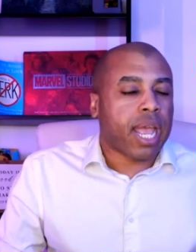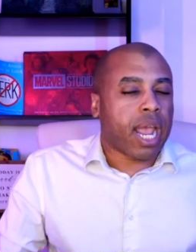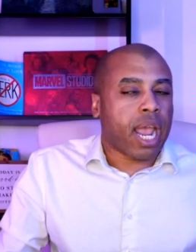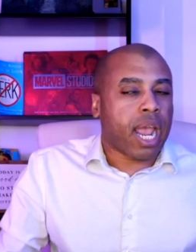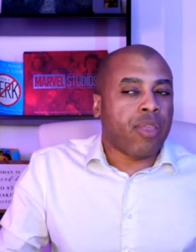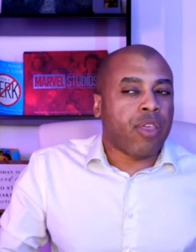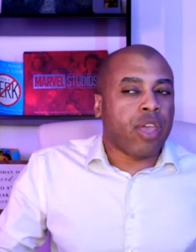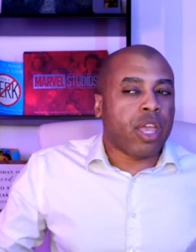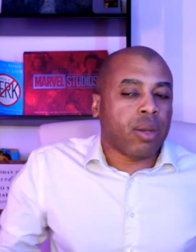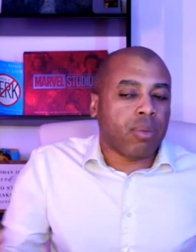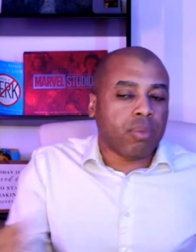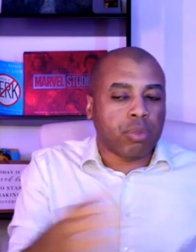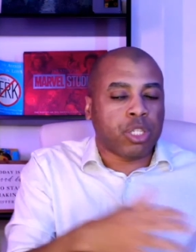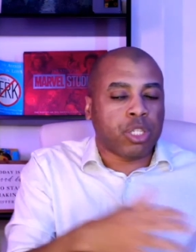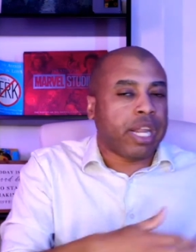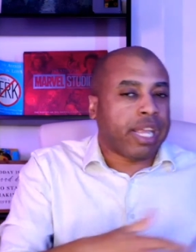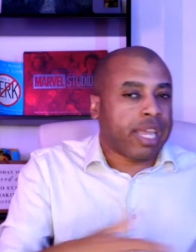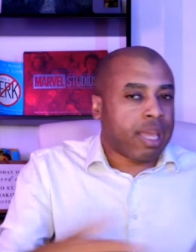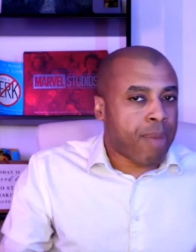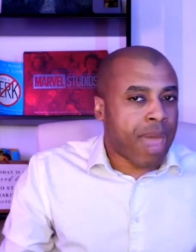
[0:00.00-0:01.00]
And then
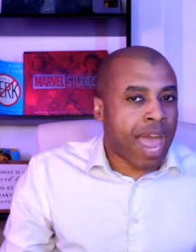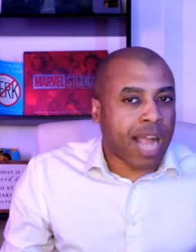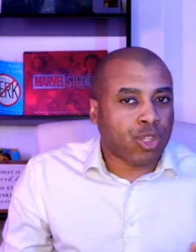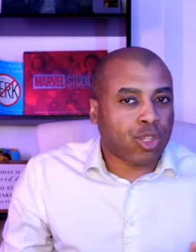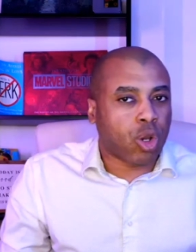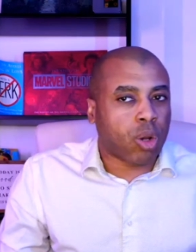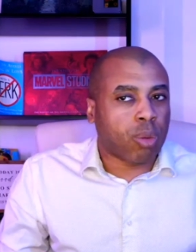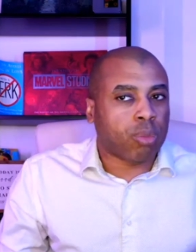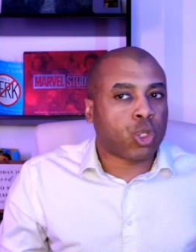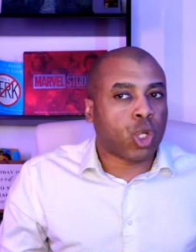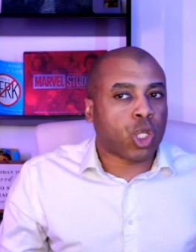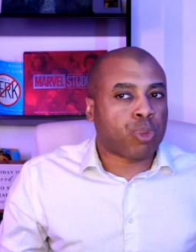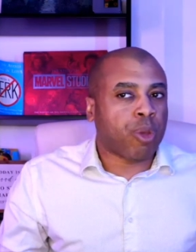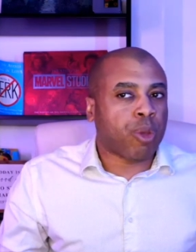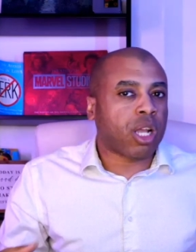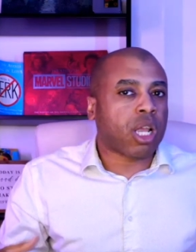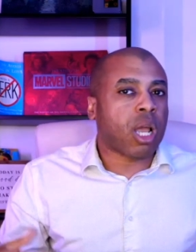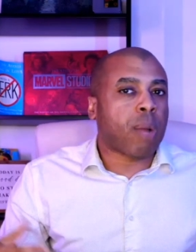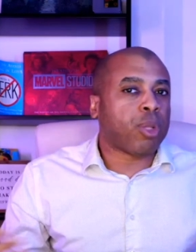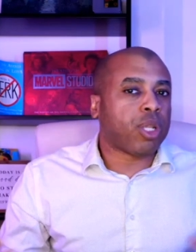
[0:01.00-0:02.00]
she didn't get back to him. So it's
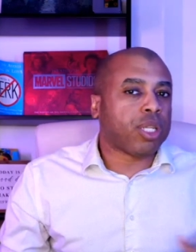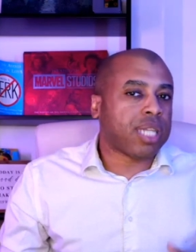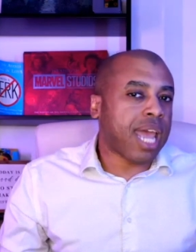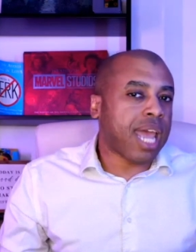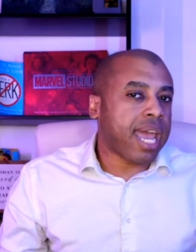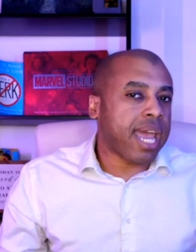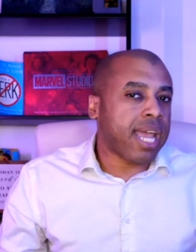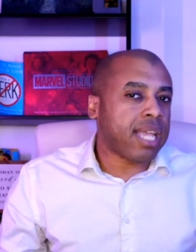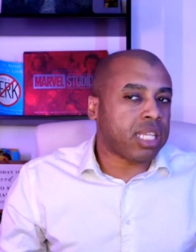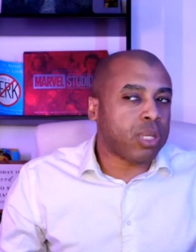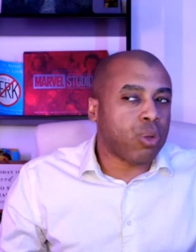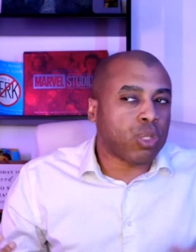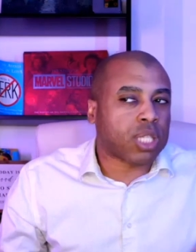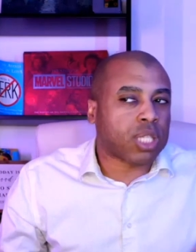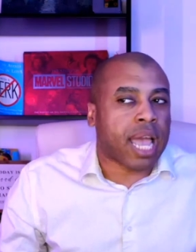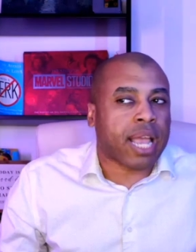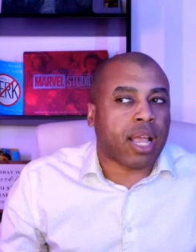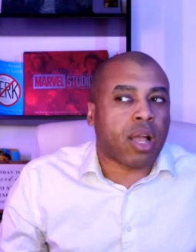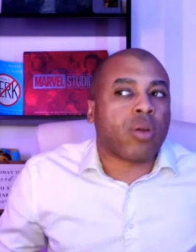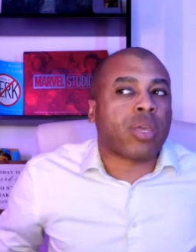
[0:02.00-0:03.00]
been a couple of days and he was
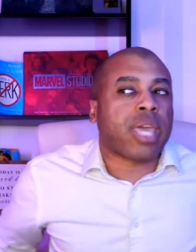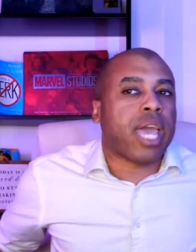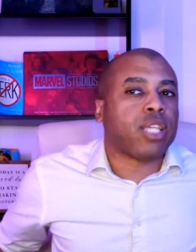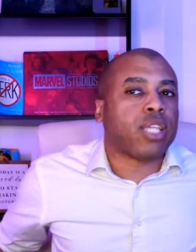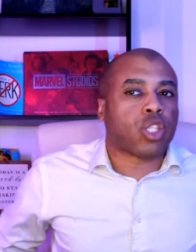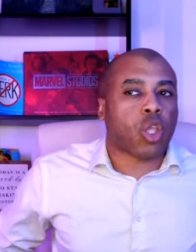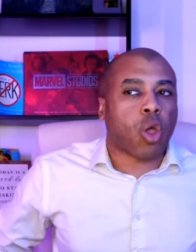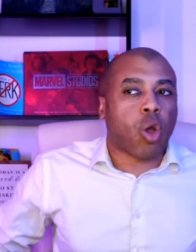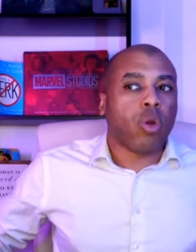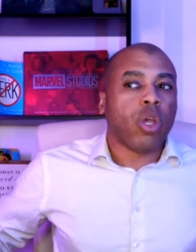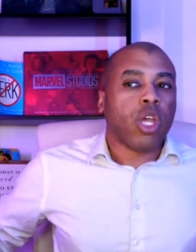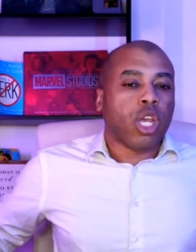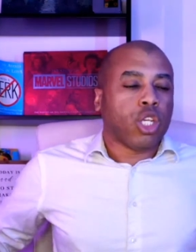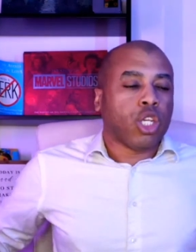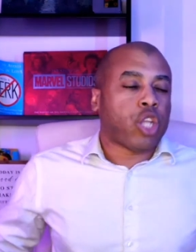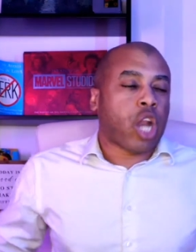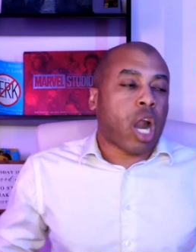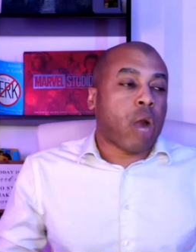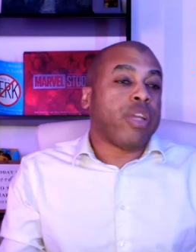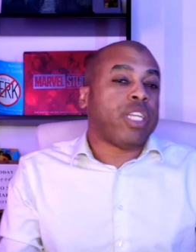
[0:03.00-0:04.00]
like, "Okay, so
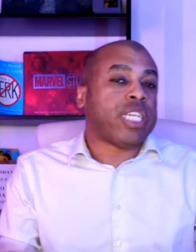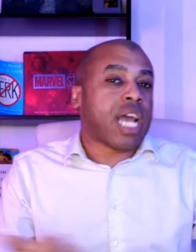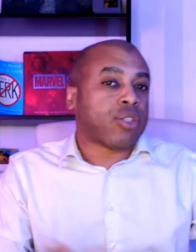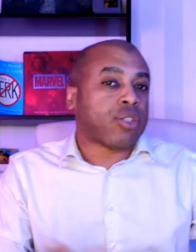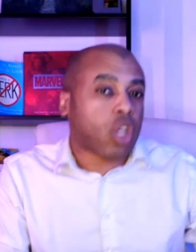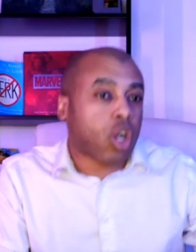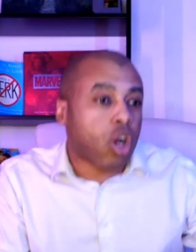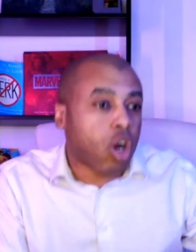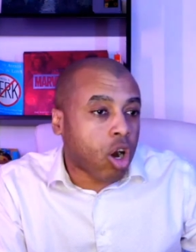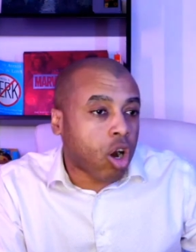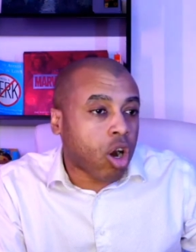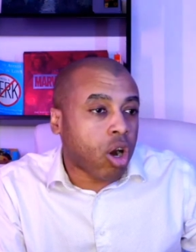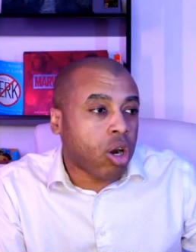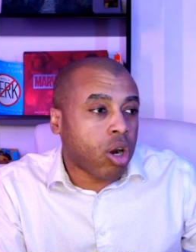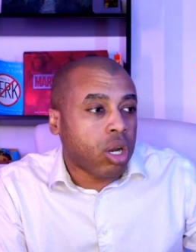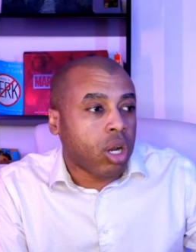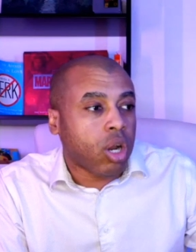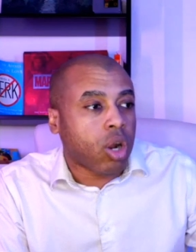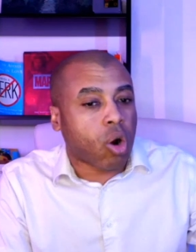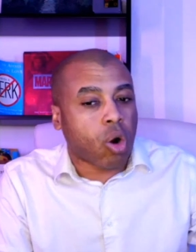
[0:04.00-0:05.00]
should I reach out to
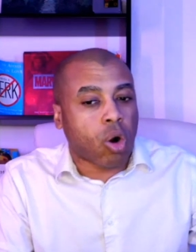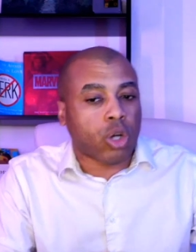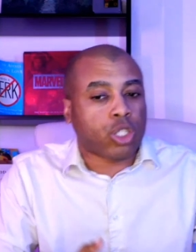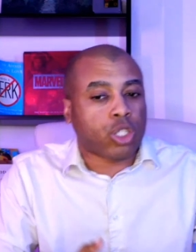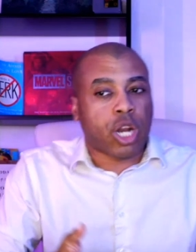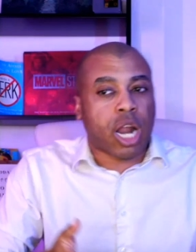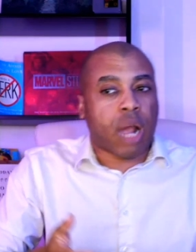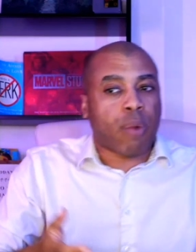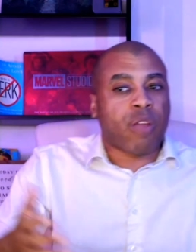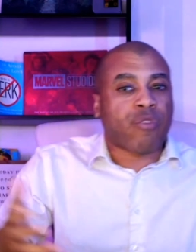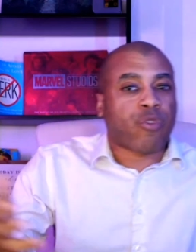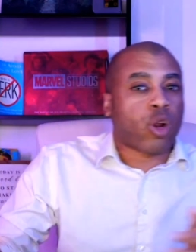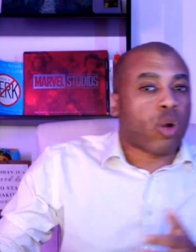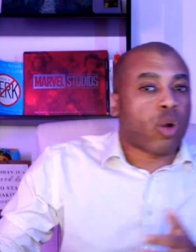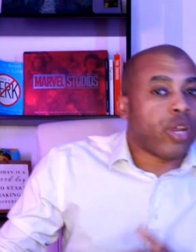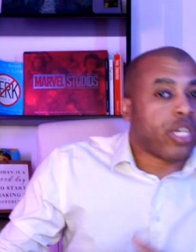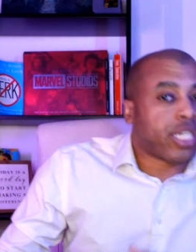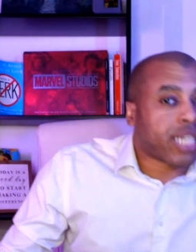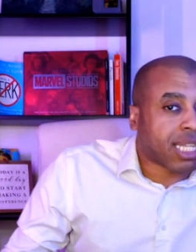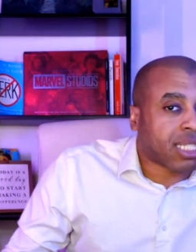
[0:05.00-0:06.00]
her or should I wait for her to
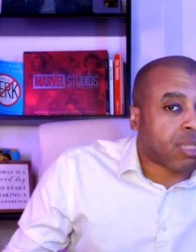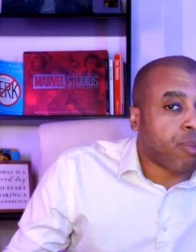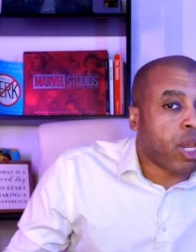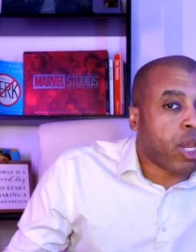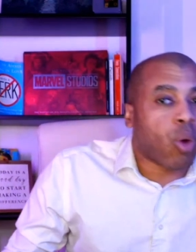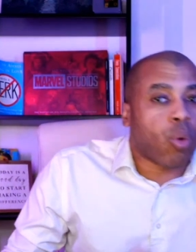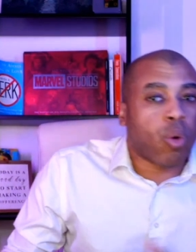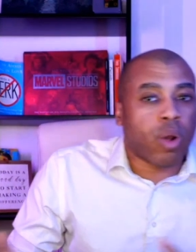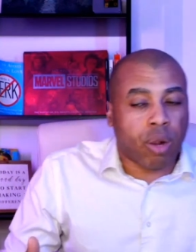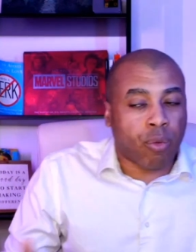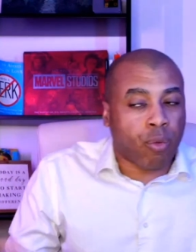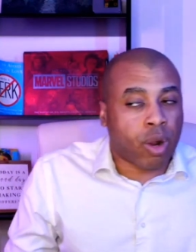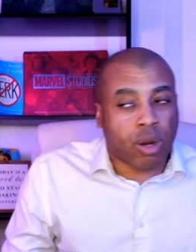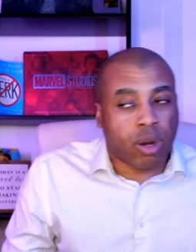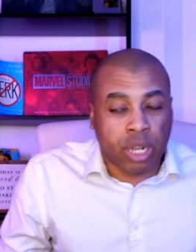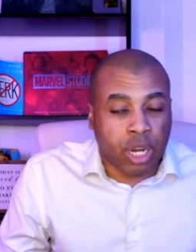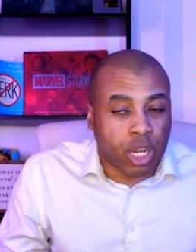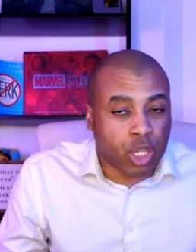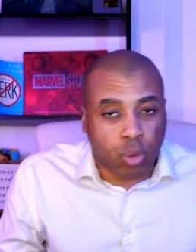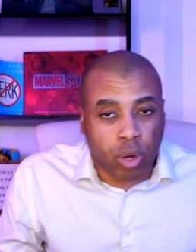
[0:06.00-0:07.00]
reach out to me or whatever?
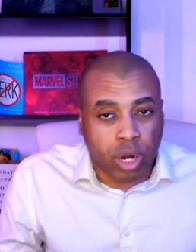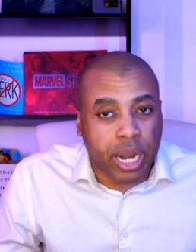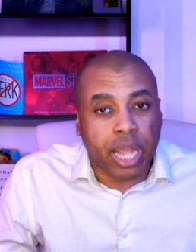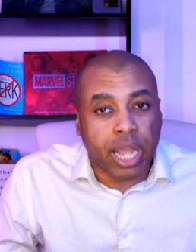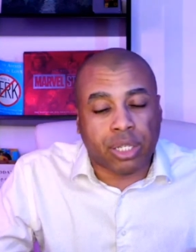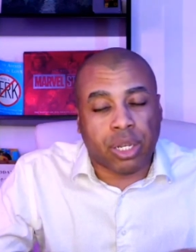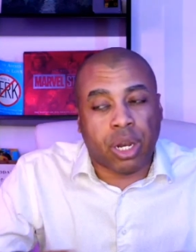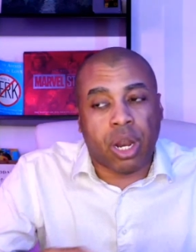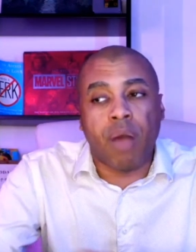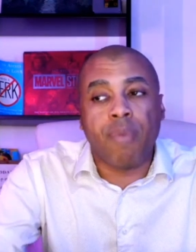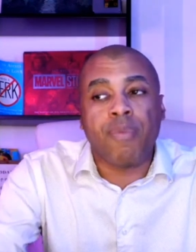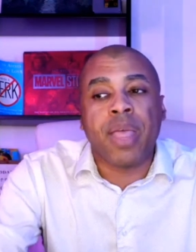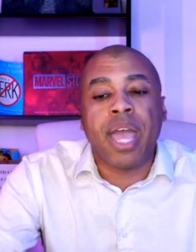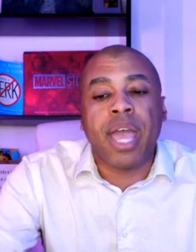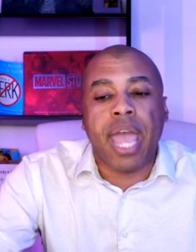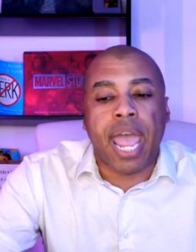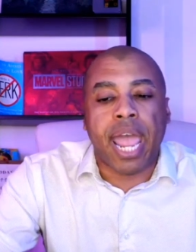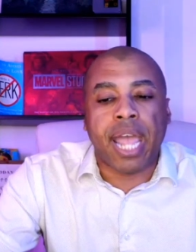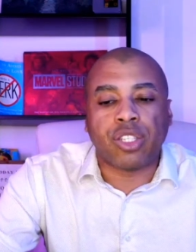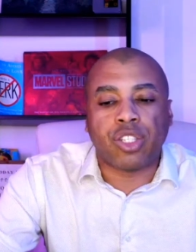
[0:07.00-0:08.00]
It is what it is, you know?"
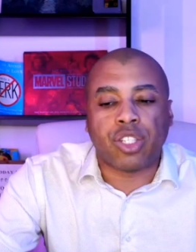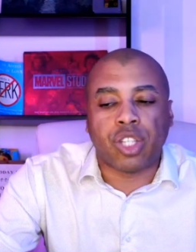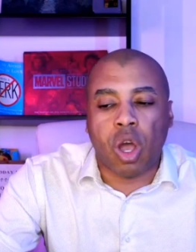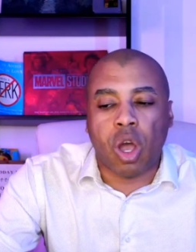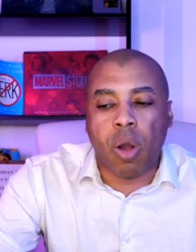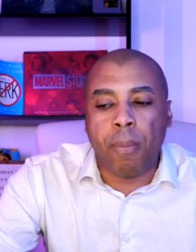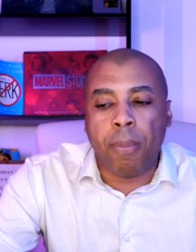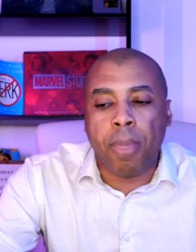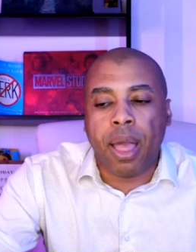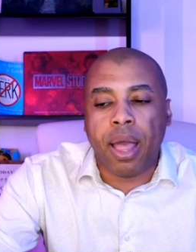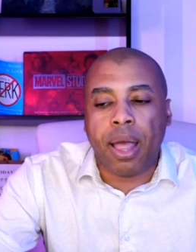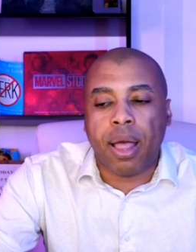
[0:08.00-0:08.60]
And so